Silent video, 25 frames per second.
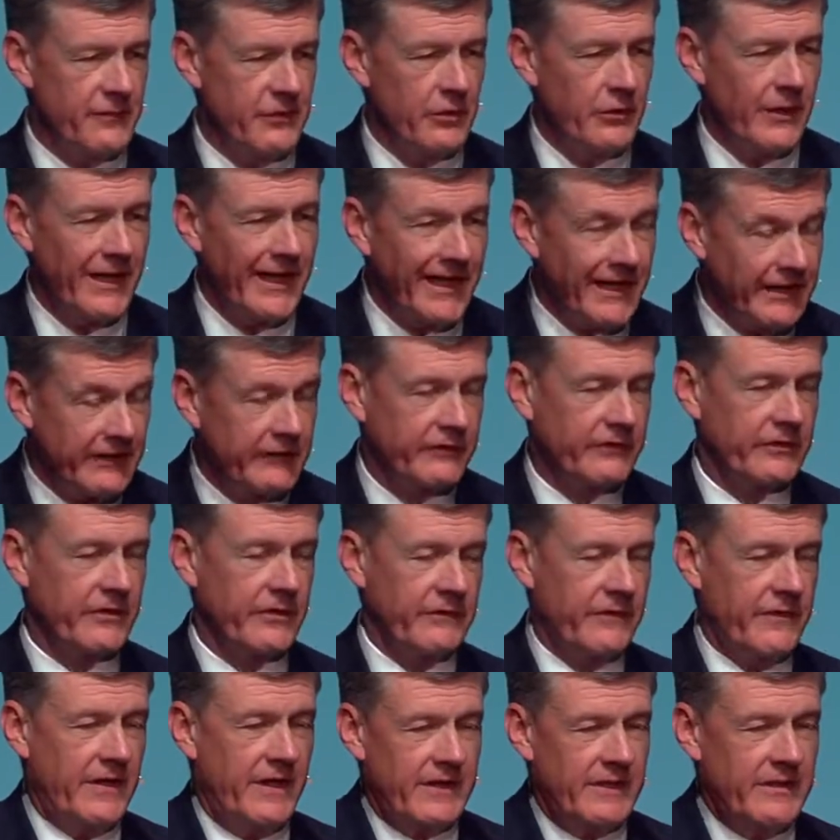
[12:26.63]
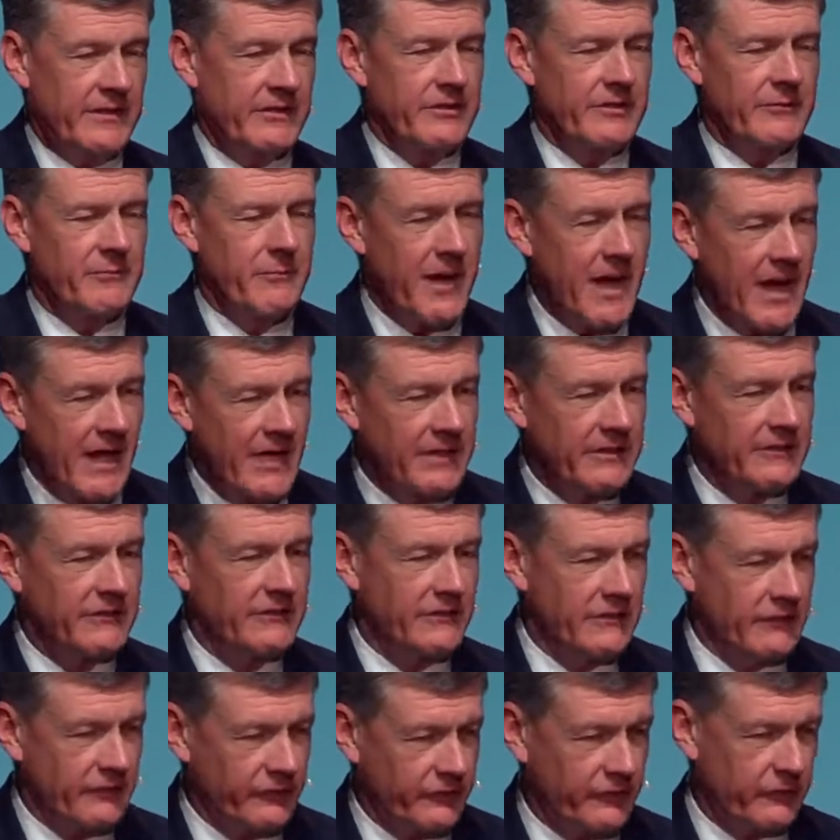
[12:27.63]
who excavated the
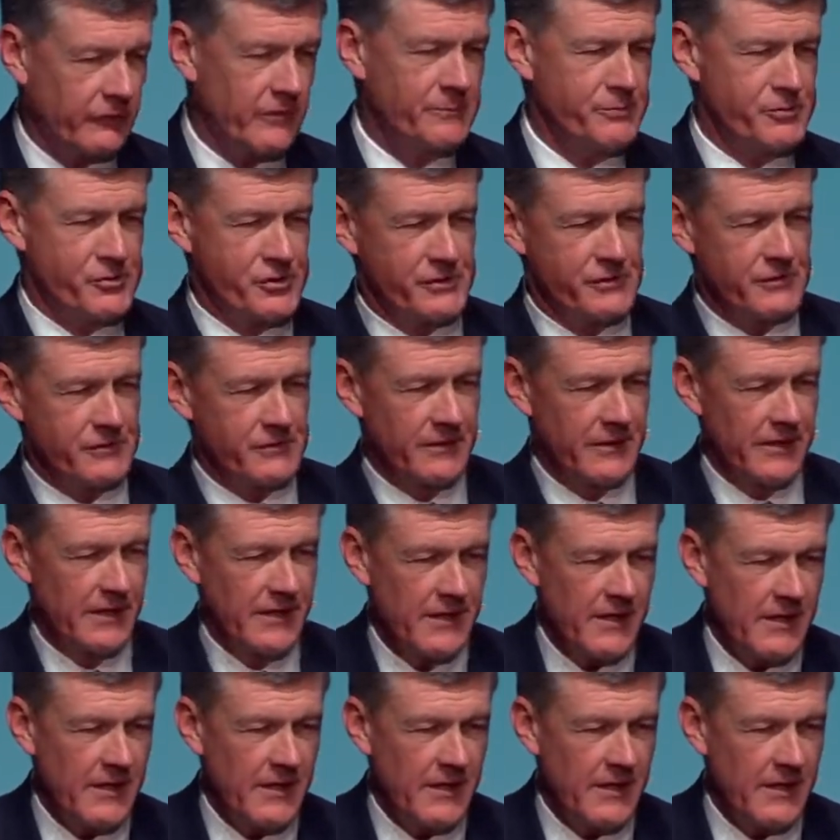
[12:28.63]
minds of Scripture